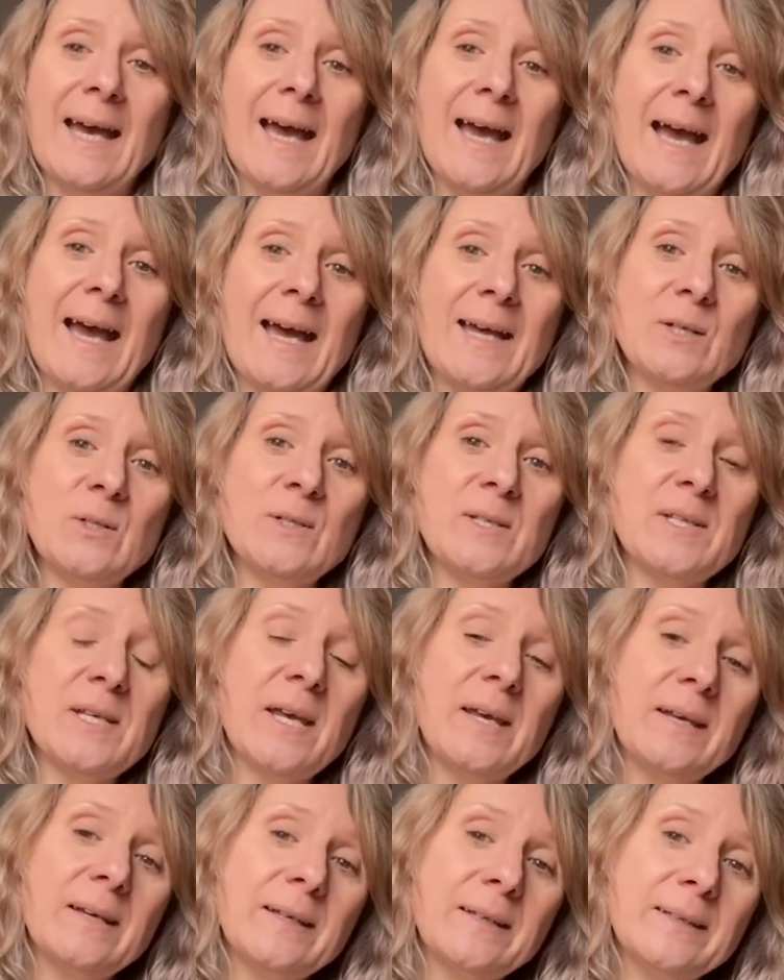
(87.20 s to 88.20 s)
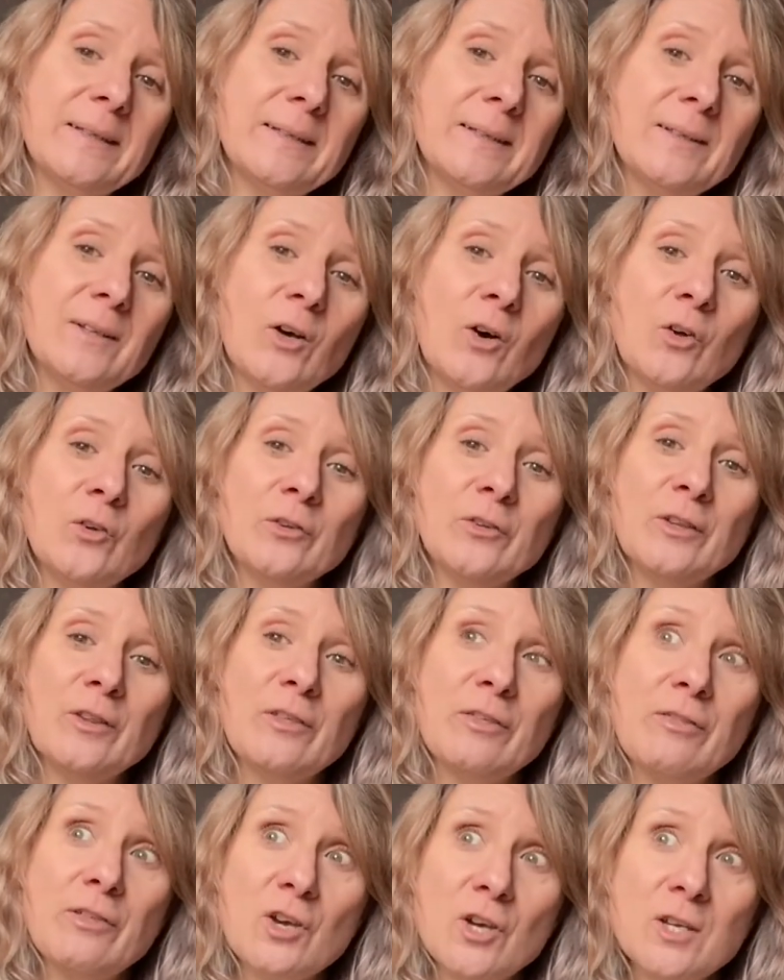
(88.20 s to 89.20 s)
And on the
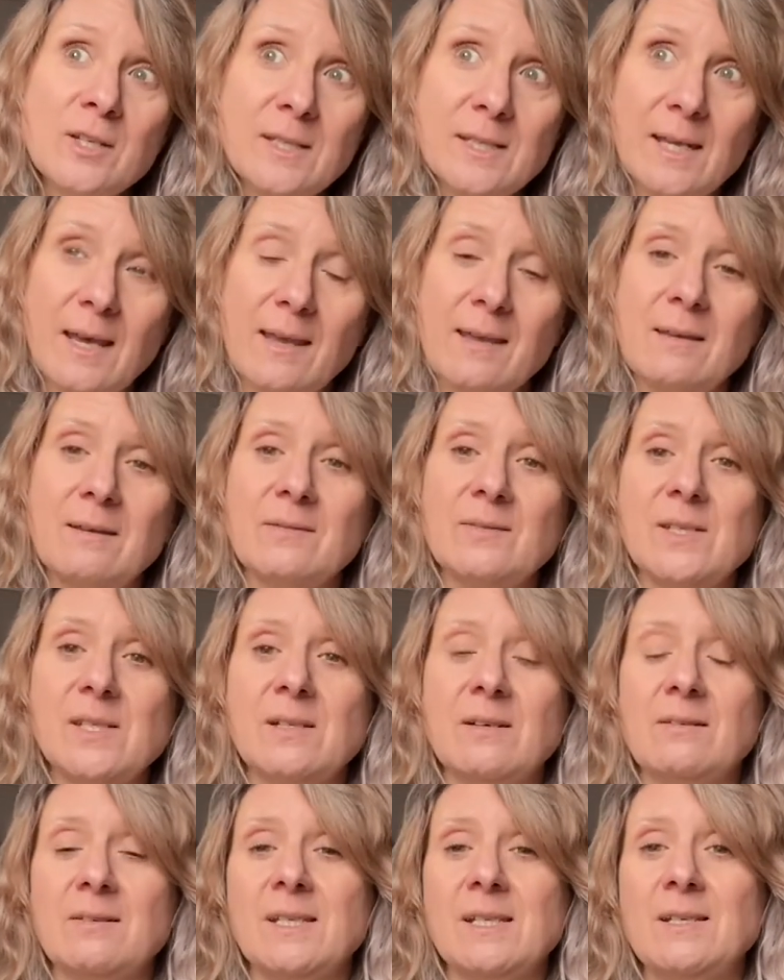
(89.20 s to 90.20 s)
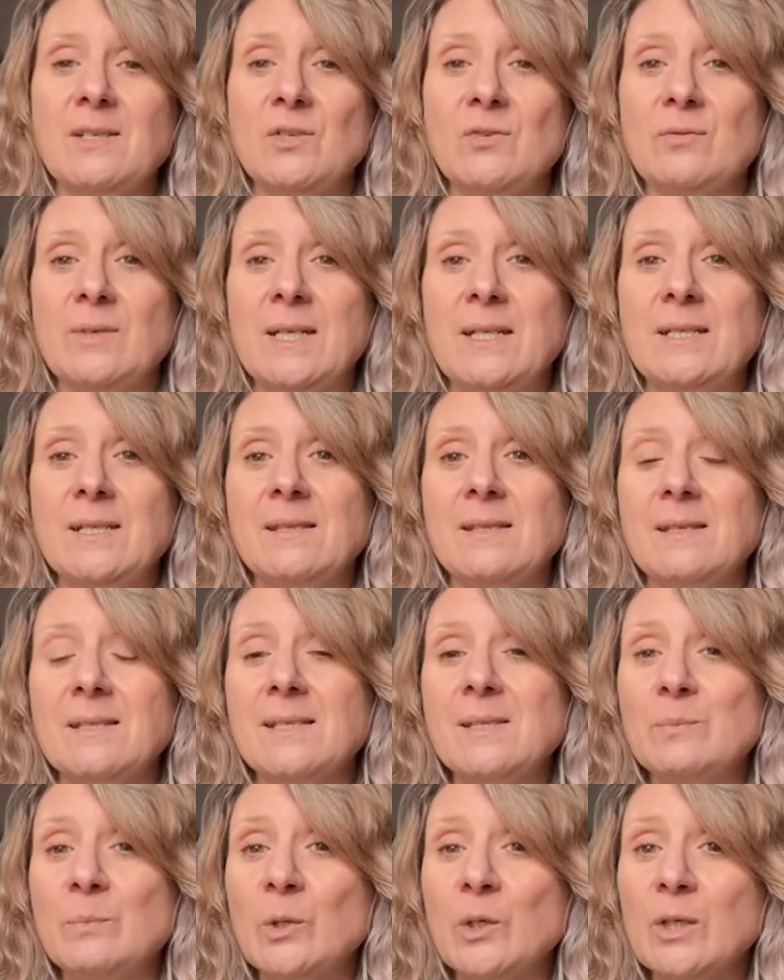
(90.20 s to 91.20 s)
third day of starting to read
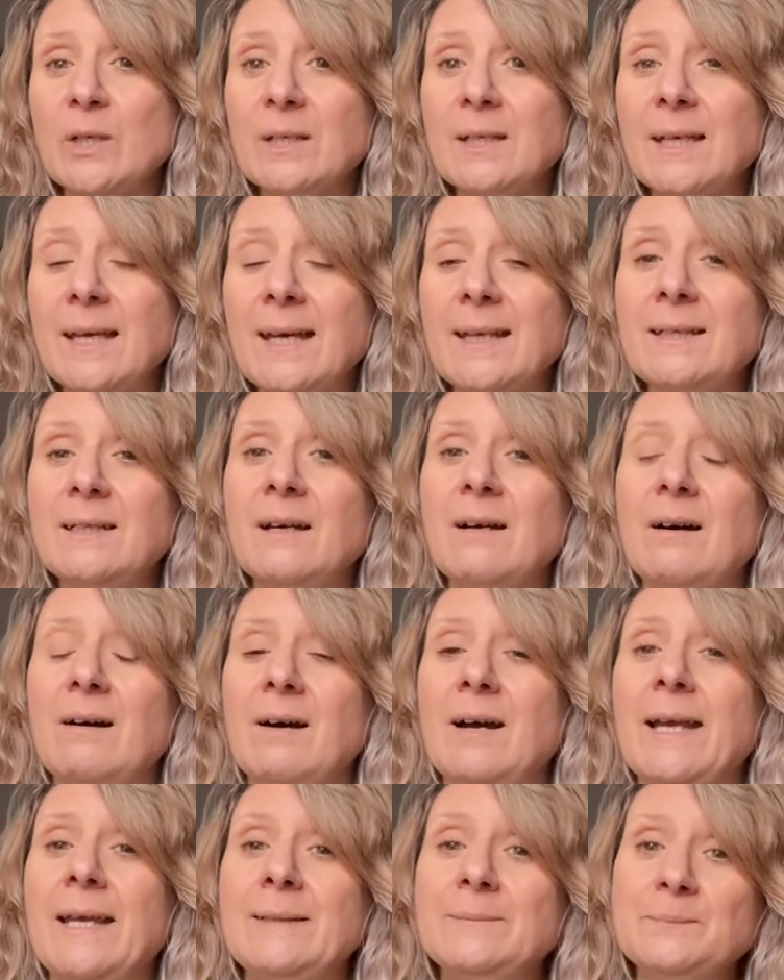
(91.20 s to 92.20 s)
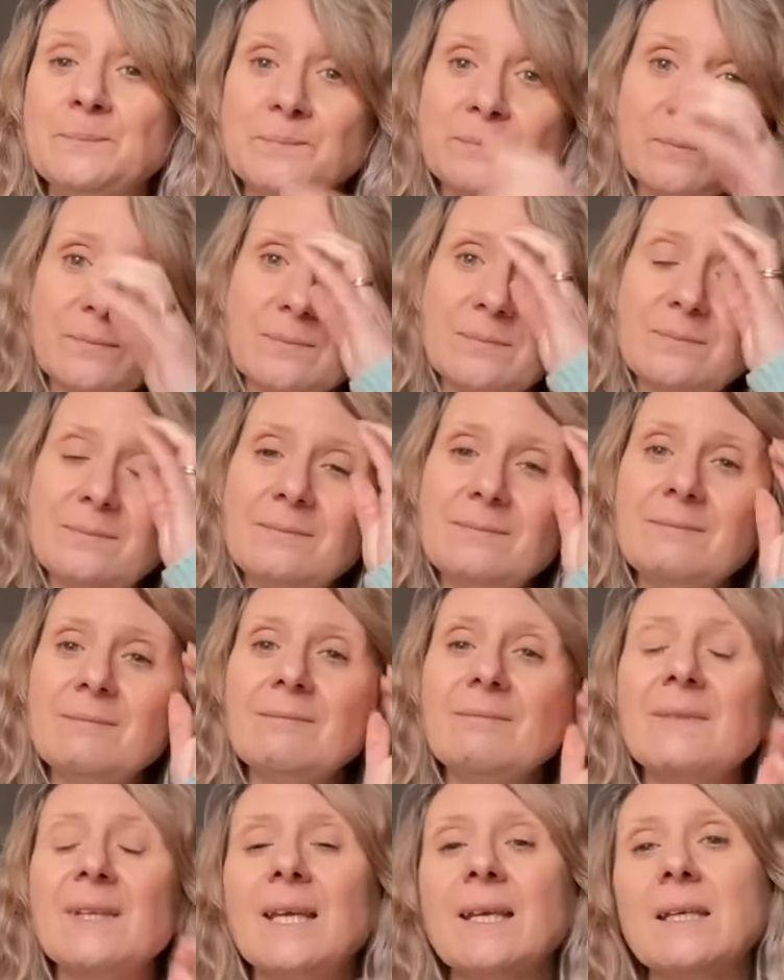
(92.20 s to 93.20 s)
this book again, I
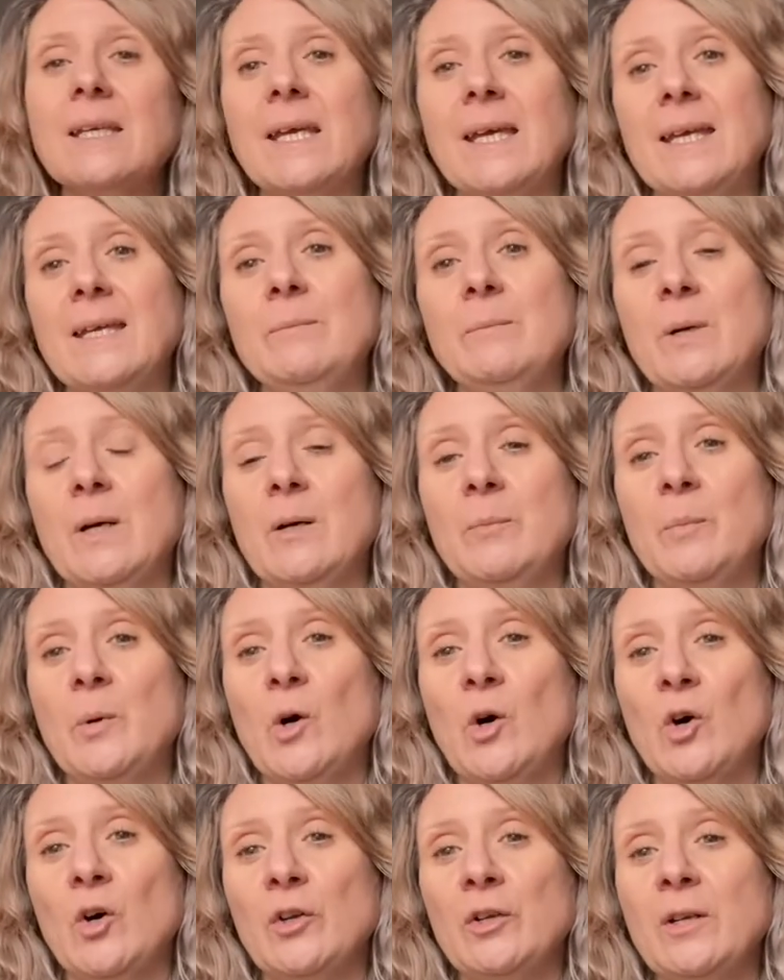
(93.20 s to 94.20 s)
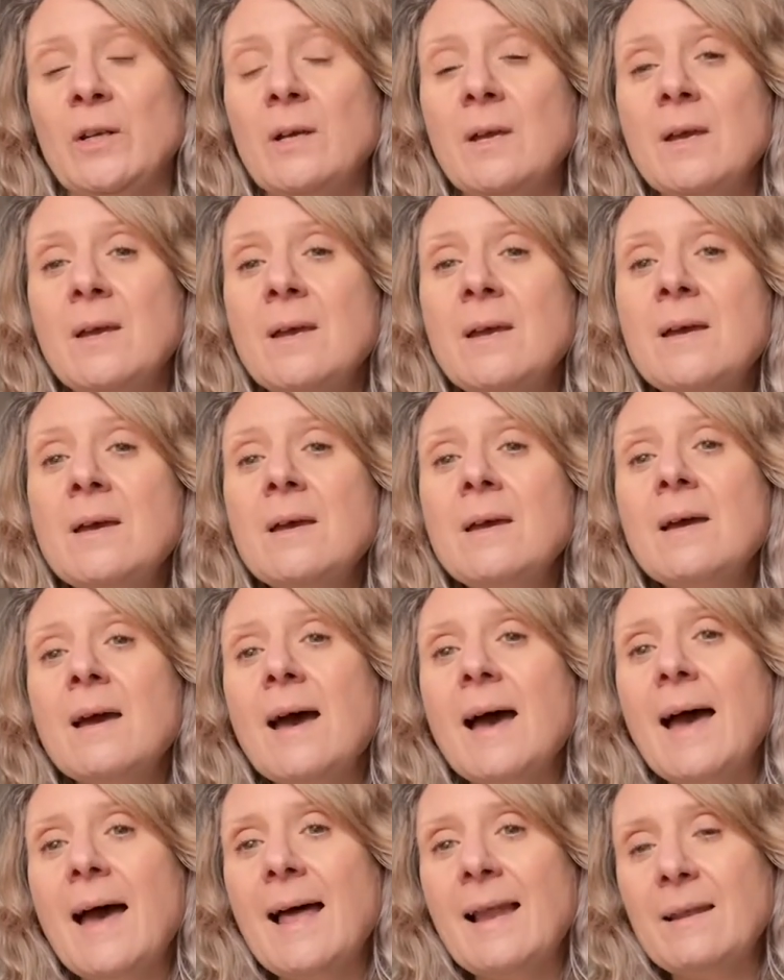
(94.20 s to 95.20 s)
came upon
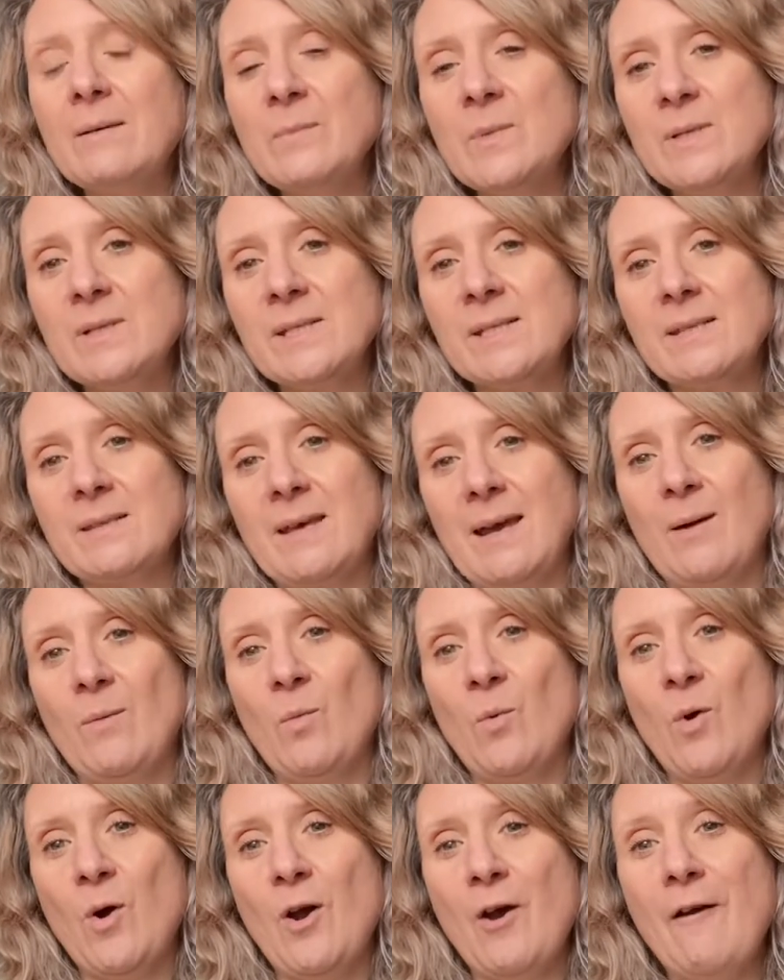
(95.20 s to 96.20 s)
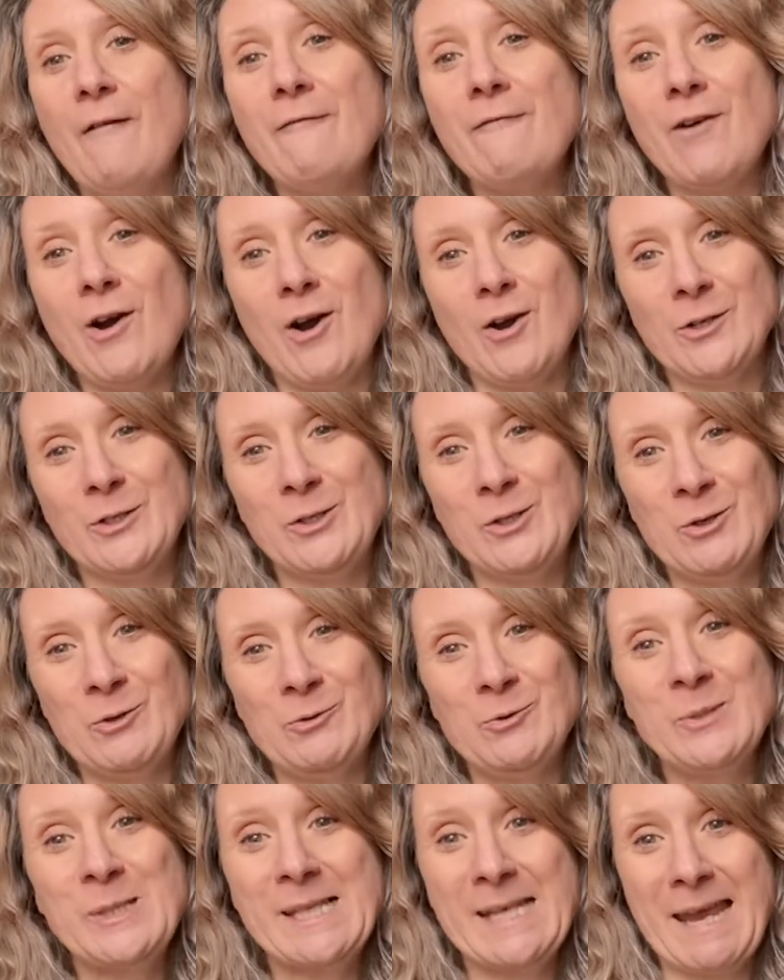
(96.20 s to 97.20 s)
elements that were far
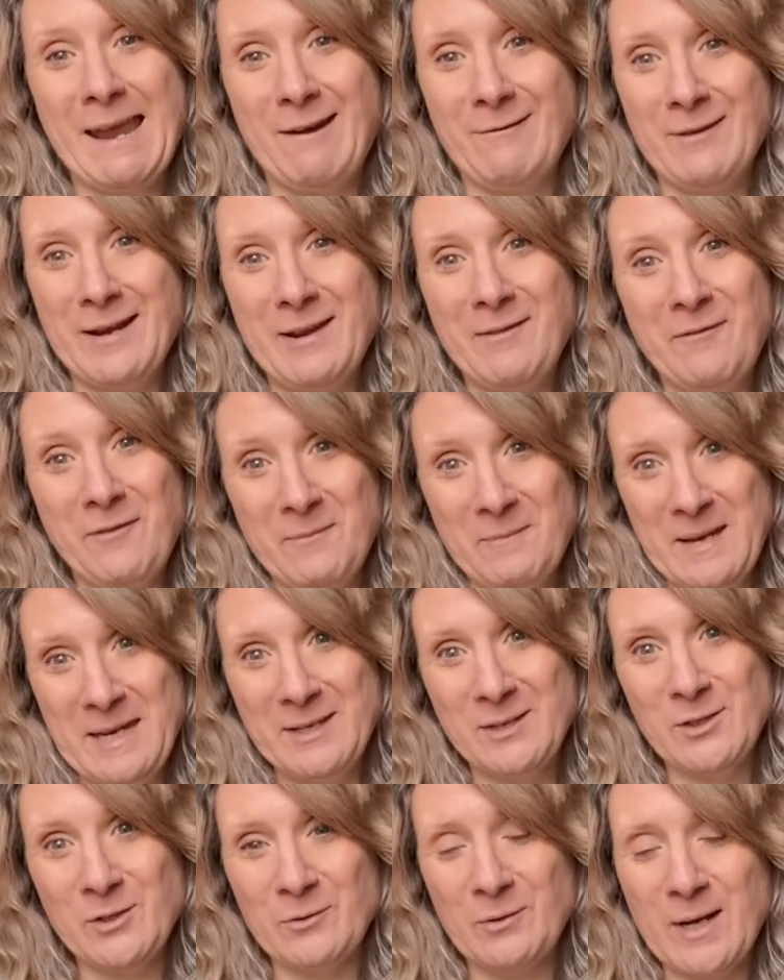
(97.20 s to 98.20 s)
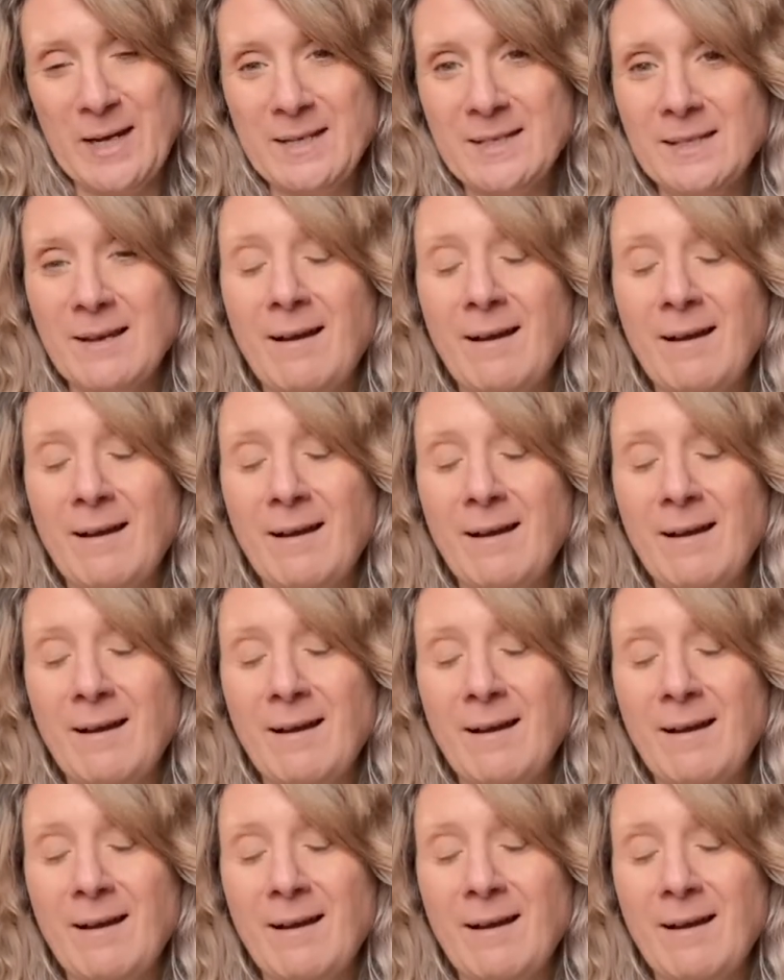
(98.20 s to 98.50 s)
too scary for me to read.